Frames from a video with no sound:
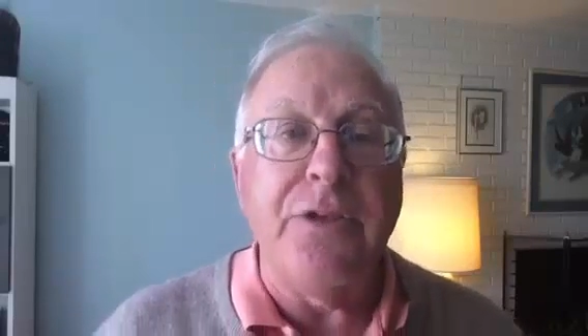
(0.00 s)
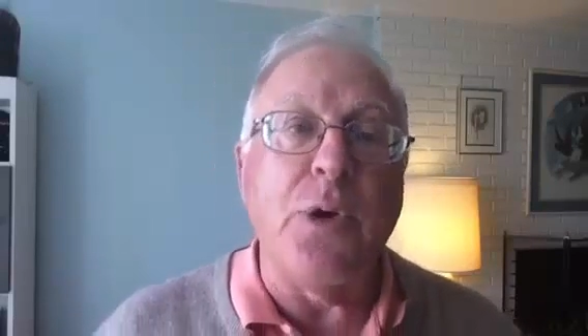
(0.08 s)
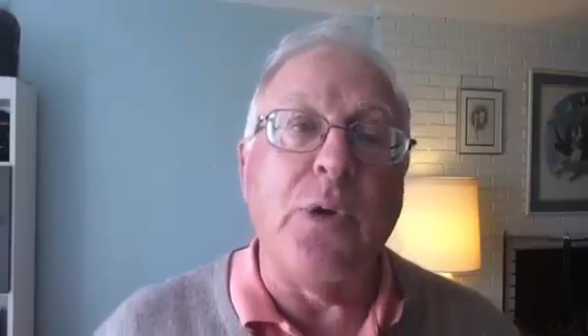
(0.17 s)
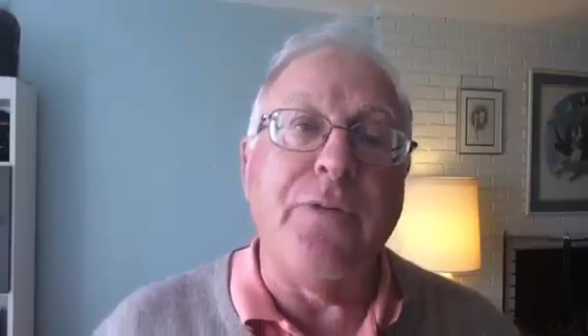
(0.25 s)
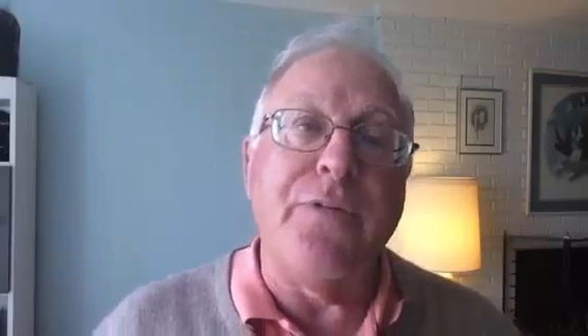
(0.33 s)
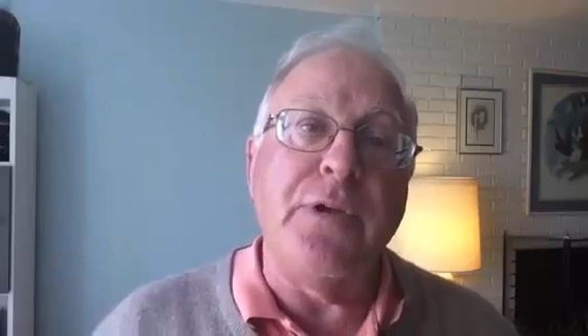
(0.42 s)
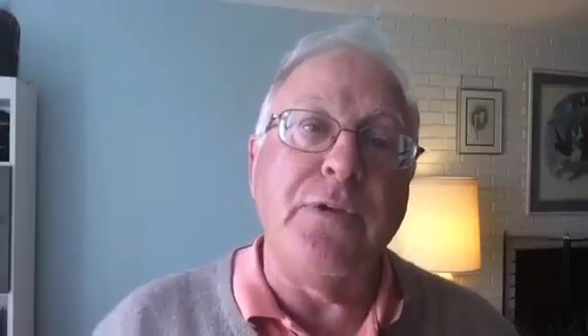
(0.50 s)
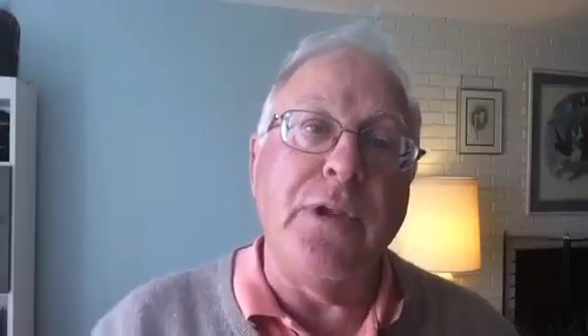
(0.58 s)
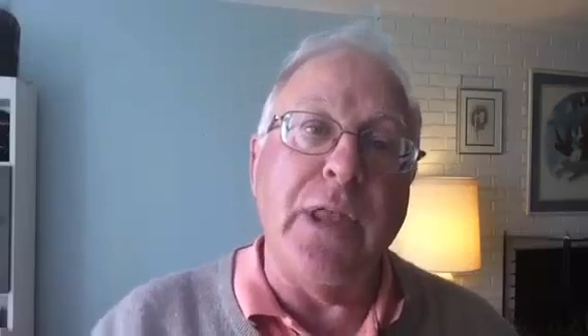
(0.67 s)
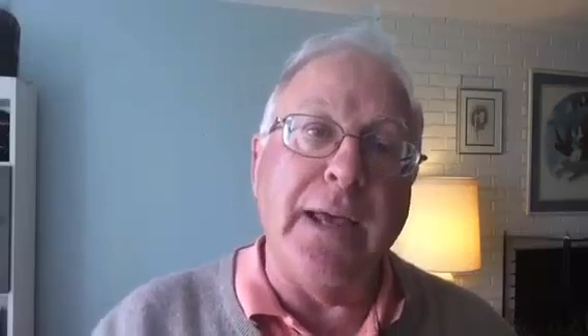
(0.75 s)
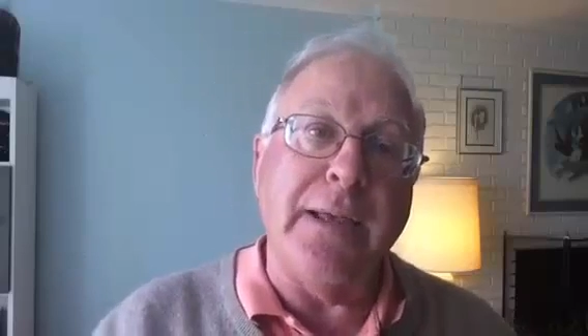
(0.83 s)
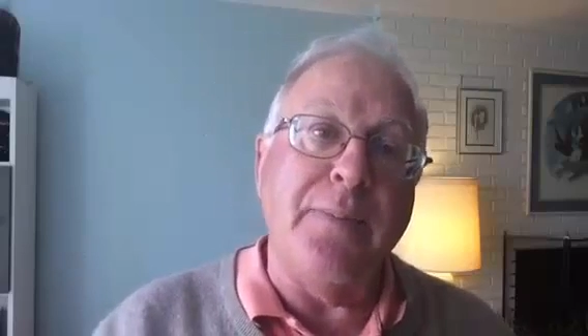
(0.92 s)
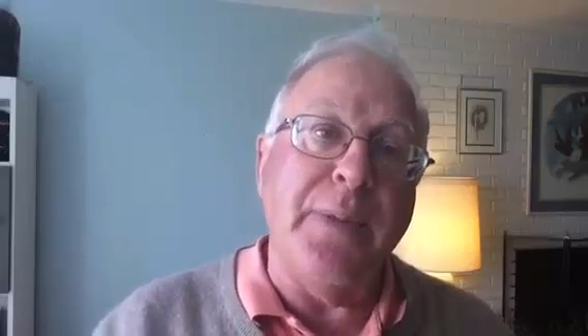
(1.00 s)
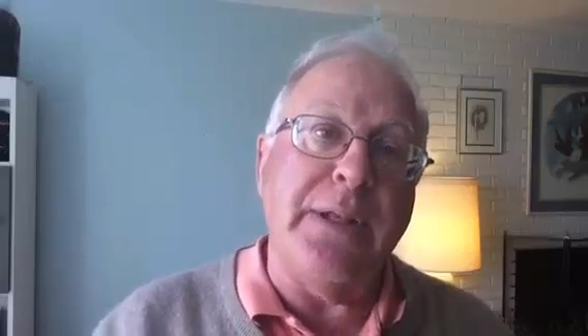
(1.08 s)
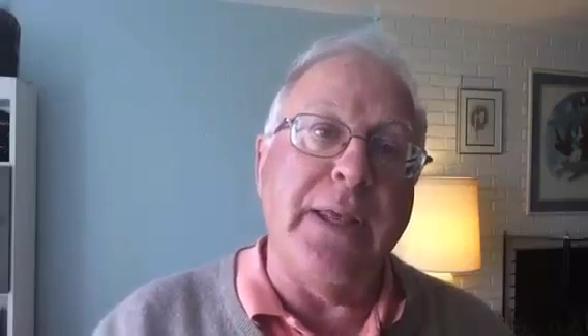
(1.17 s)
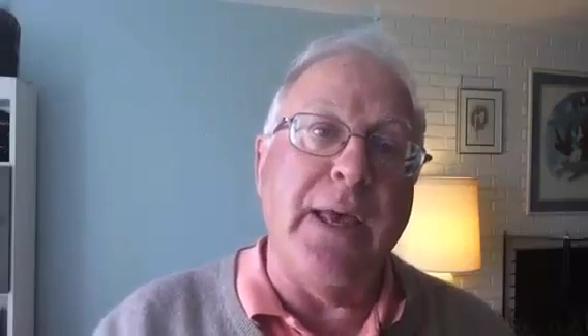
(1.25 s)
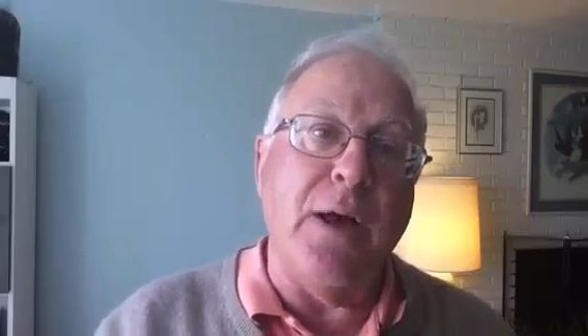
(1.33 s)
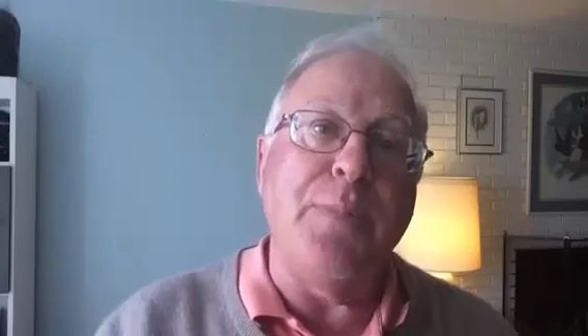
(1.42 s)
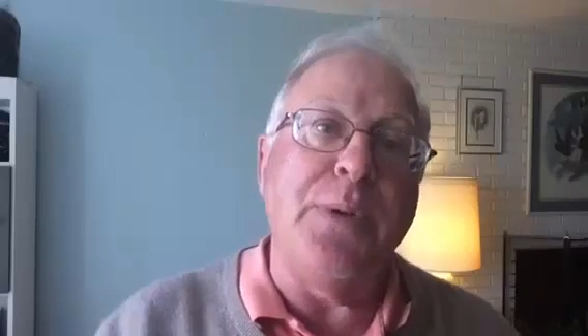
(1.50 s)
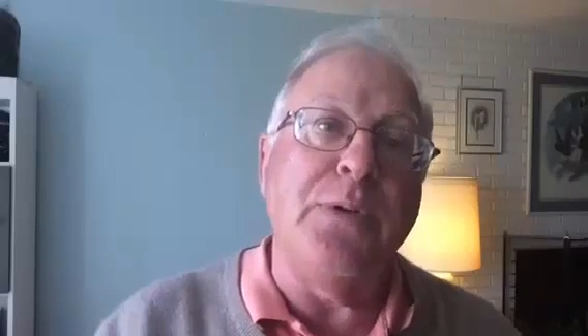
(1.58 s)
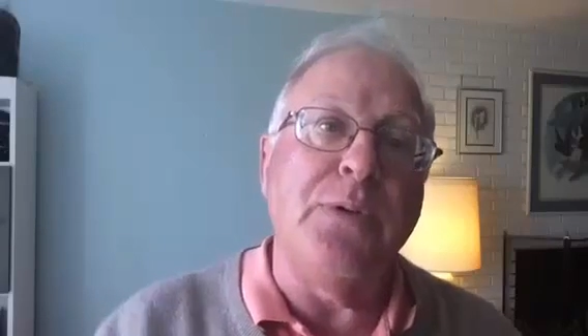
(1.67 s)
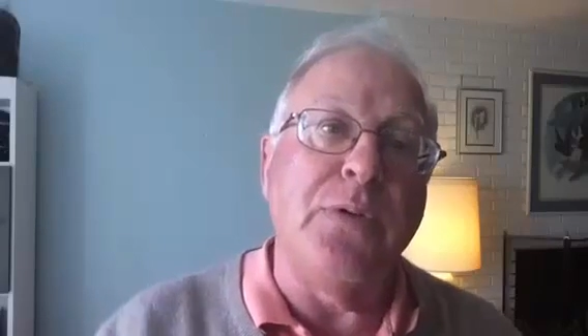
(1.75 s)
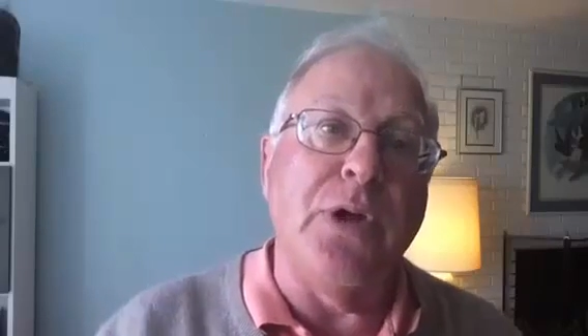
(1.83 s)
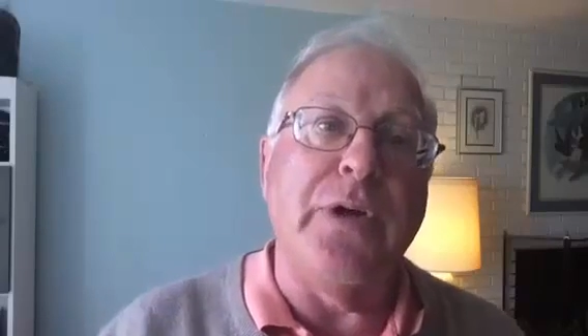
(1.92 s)
So if you'd like me to help
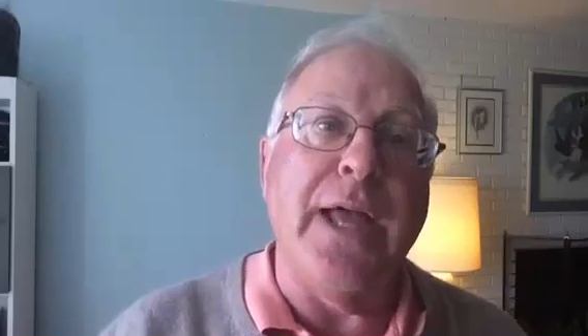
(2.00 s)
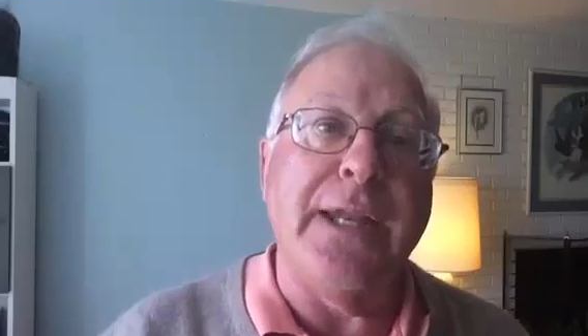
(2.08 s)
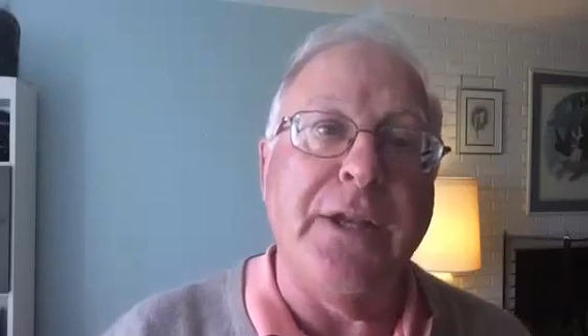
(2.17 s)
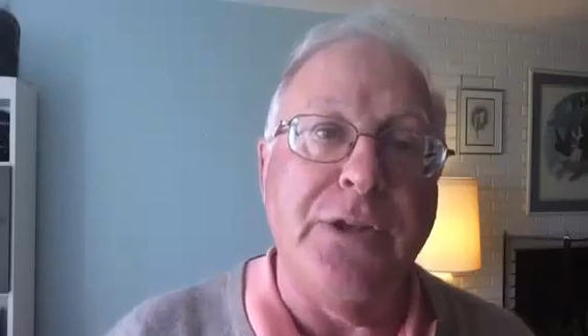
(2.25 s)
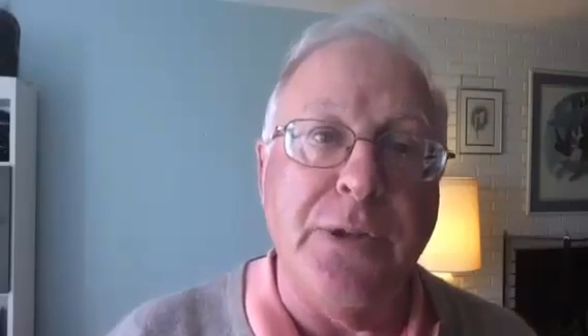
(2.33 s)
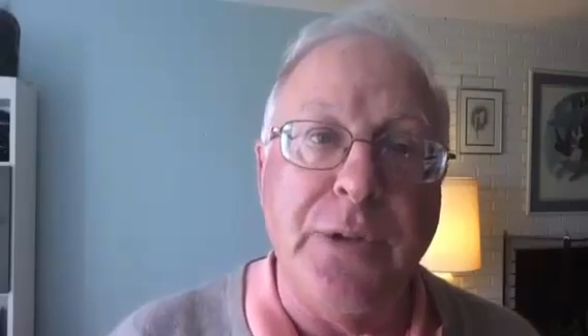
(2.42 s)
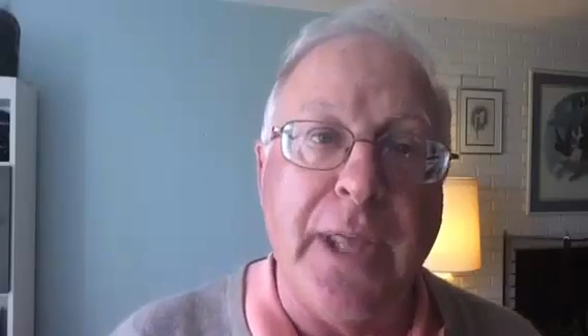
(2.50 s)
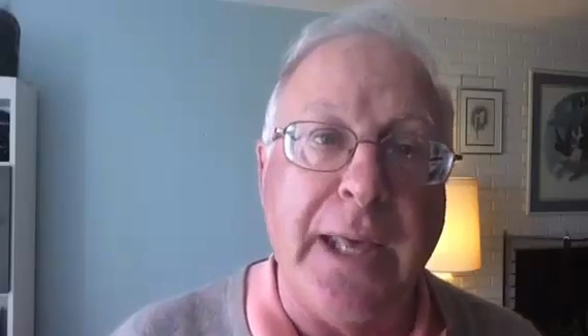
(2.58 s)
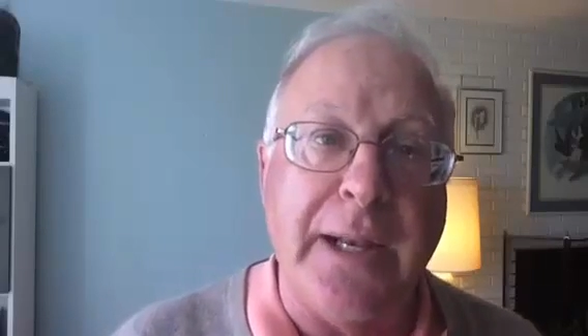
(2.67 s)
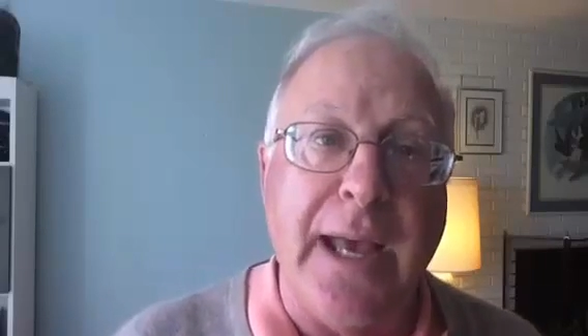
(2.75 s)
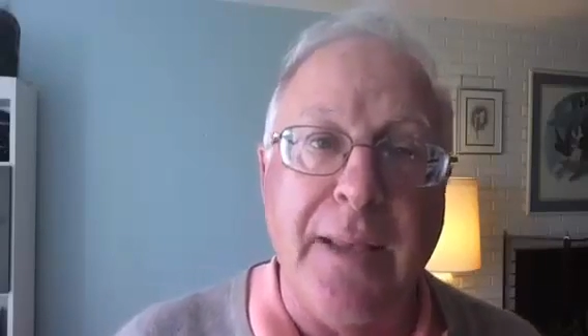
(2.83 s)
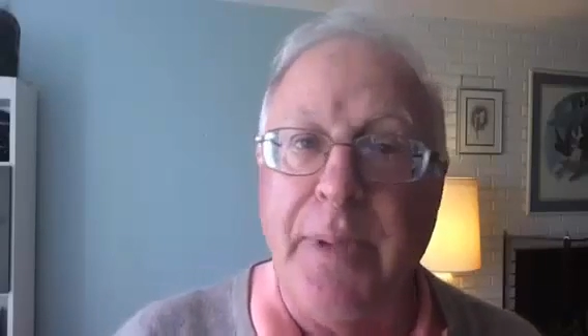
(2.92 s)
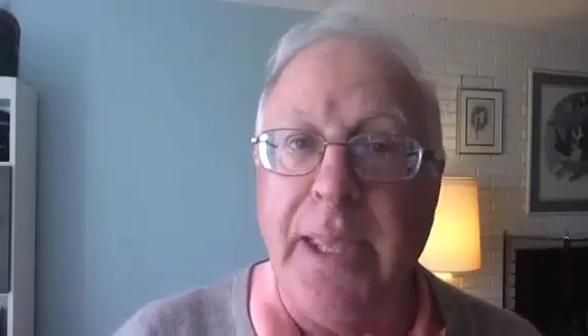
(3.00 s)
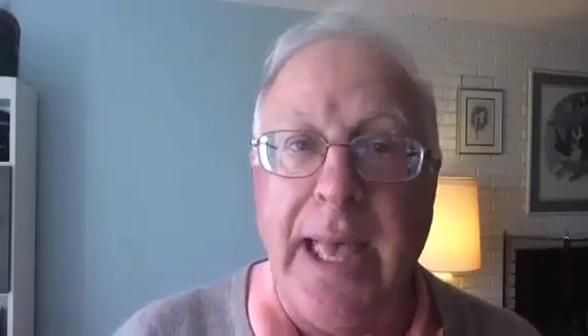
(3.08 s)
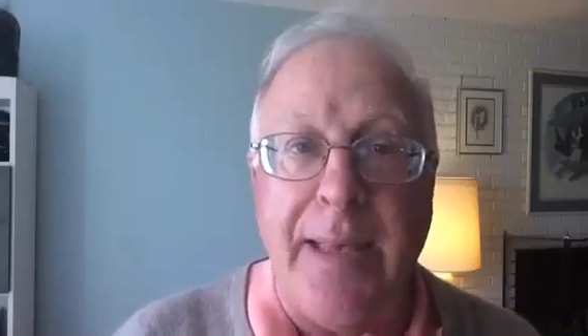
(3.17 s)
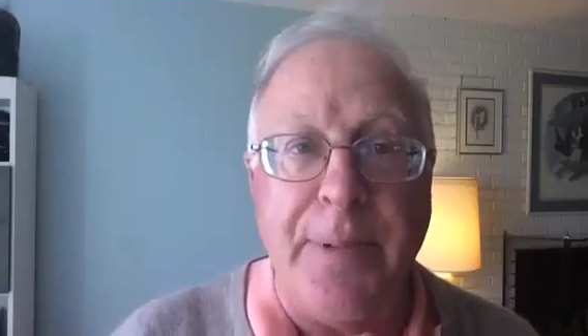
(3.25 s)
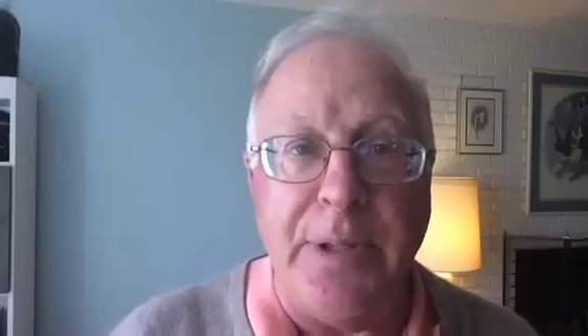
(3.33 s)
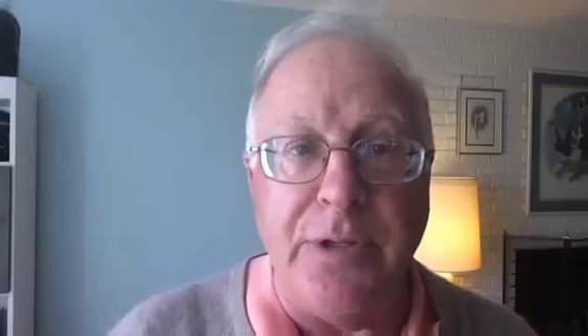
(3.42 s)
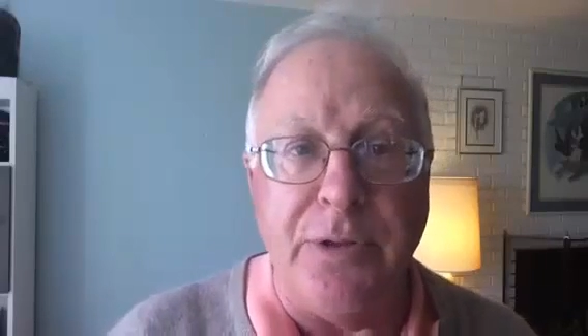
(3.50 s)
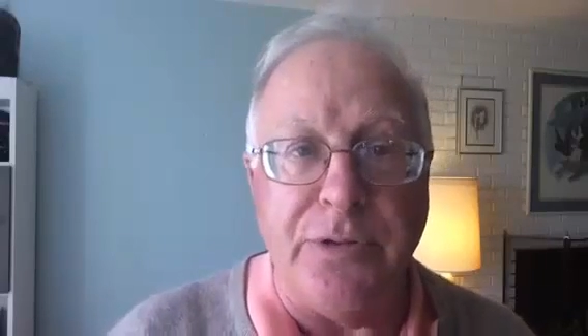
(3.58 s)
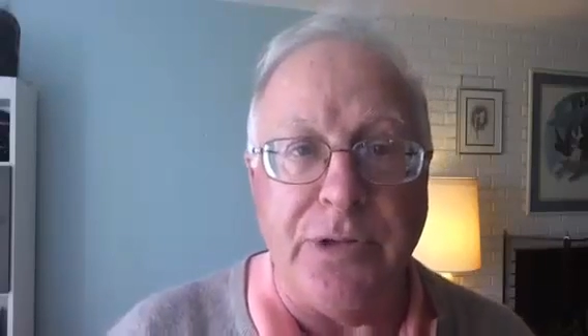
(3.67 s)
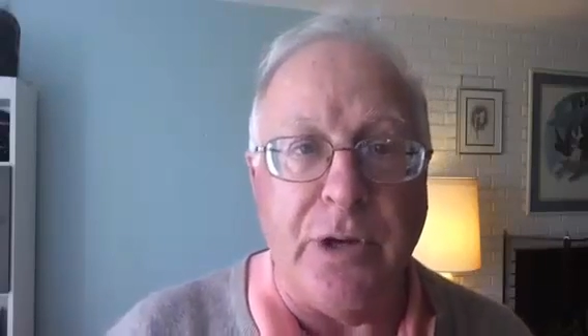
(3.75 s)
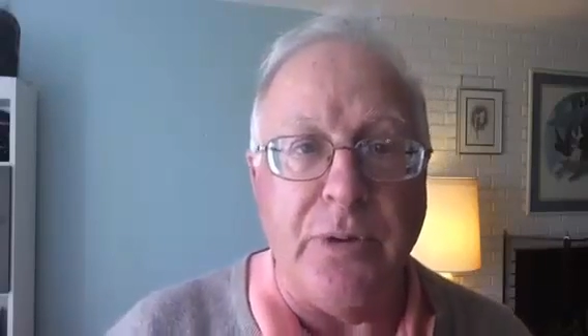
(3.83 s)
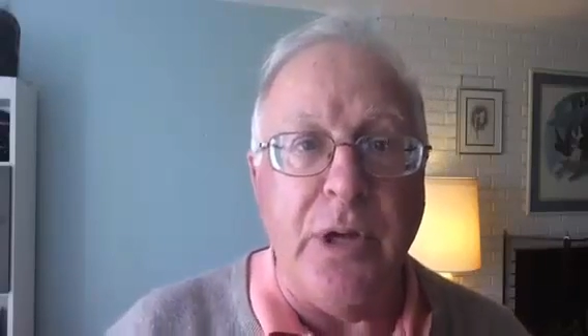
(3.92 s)
you learn how to do that, I'd be happy to do
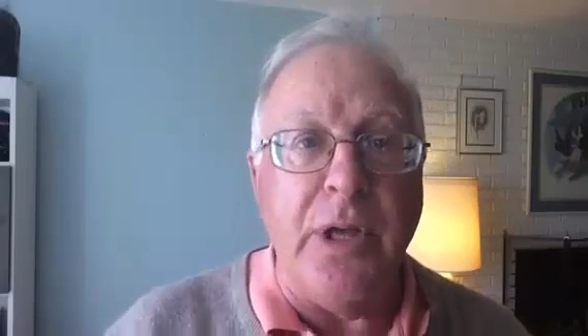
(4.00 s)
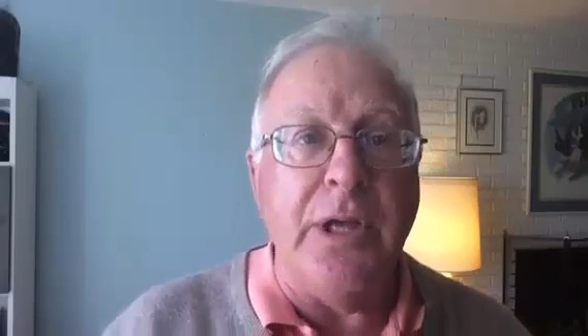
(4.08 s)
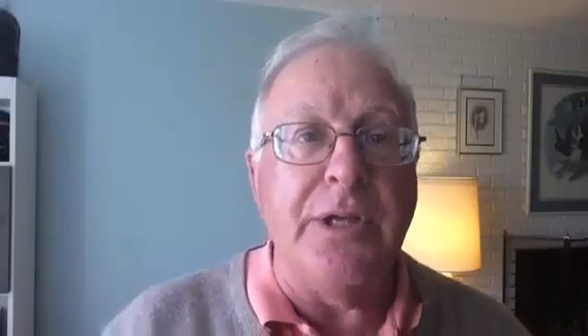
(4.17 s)
so.